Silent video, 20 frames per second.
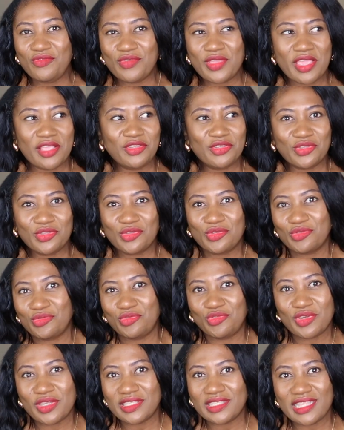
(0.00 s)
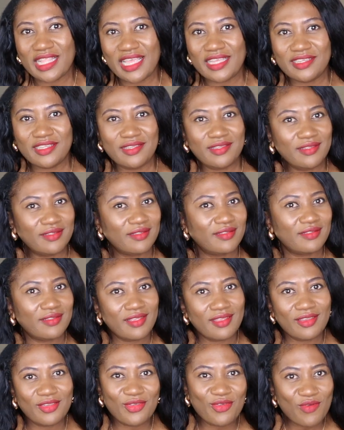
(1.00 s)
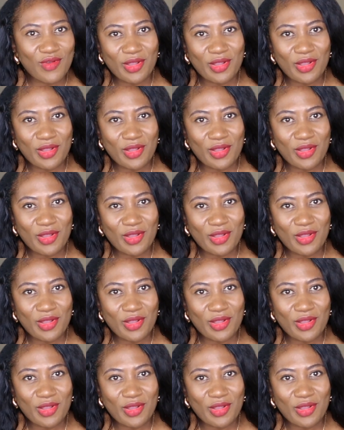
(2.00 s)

You can just dress like this and go